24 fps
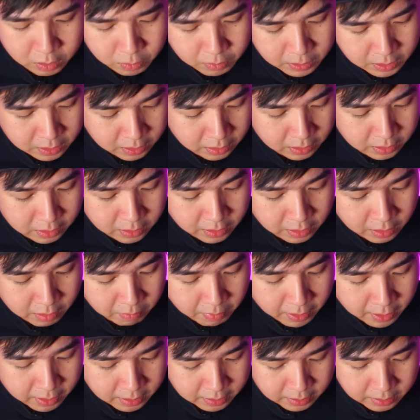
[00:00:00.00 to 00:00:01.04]
what's inside the
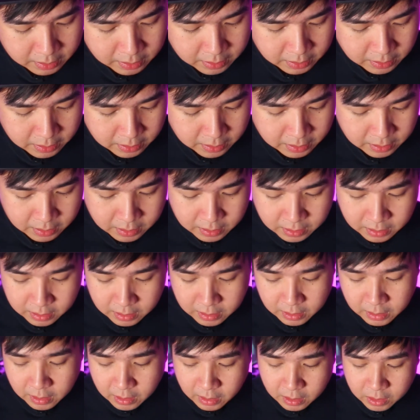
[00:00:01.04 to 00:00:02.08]
box.
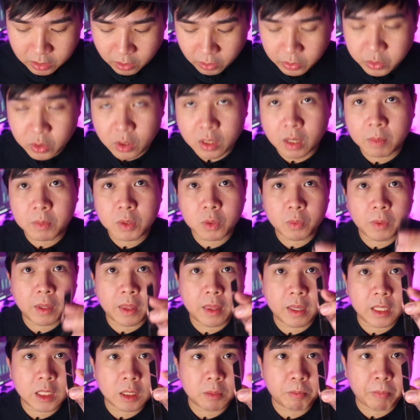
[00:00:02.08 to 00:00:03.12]
It also comes with
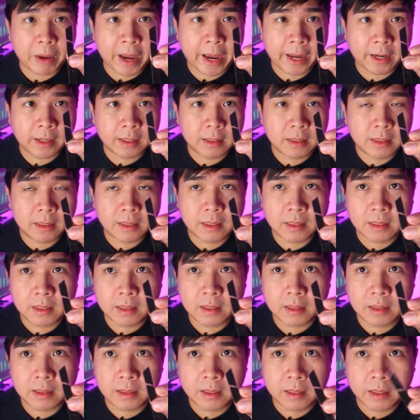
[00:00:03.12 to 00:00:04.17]
these
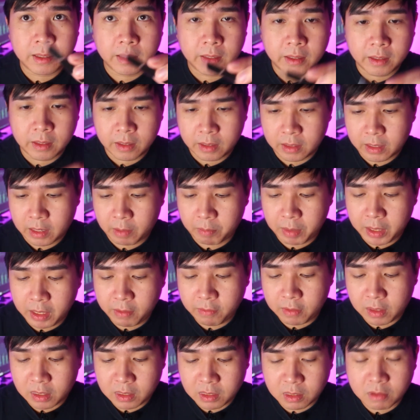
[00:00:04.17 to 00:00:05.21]
pads. I
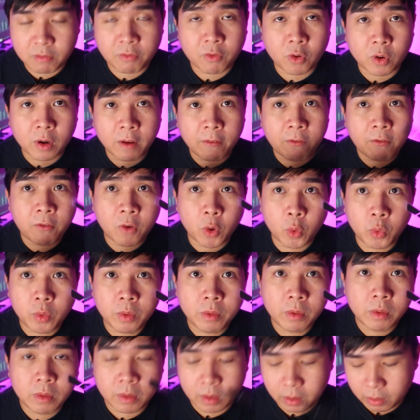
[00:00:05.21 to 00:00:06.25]
believe this is for the
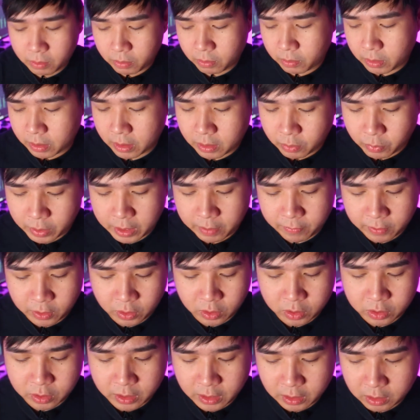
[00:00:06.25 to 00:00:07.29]
phone whenever
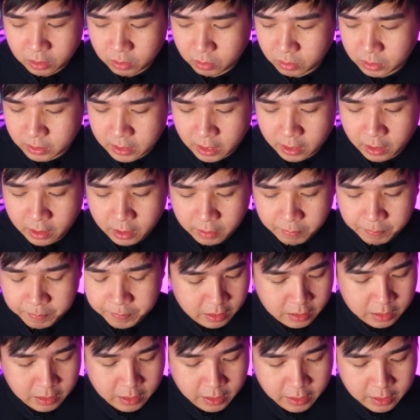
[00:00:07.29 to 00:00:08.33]
you're trying to set it up.
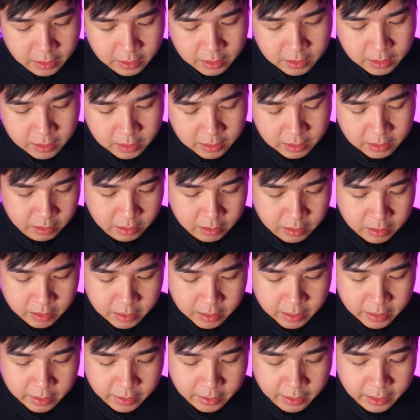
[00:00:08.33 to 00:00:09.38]
And
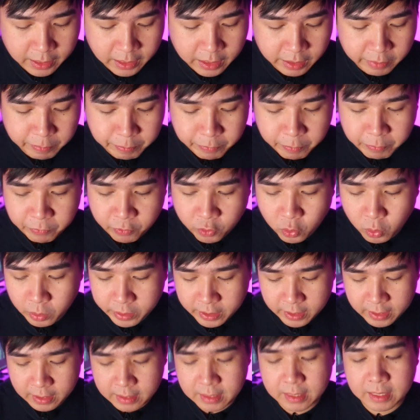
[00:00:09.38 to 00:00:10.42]
neatly
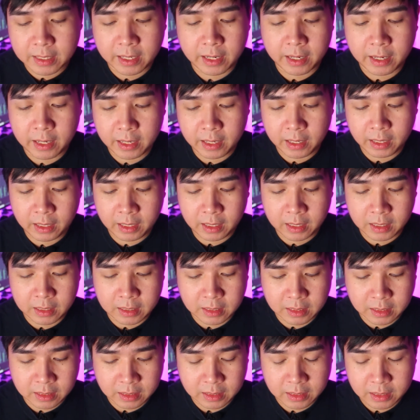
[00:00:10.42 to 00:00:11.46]
folded inside
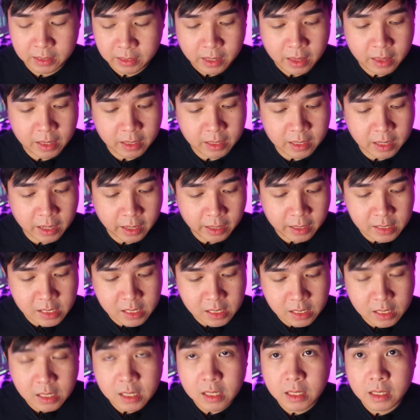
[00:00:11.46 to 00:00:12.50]
is the
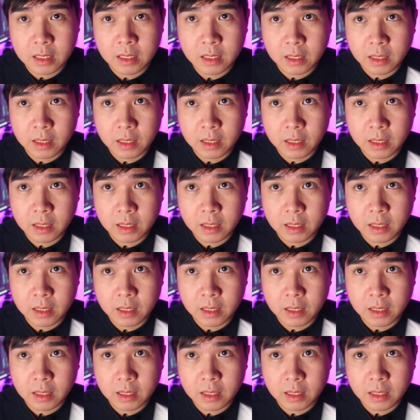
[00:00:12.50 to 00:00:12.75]
guides.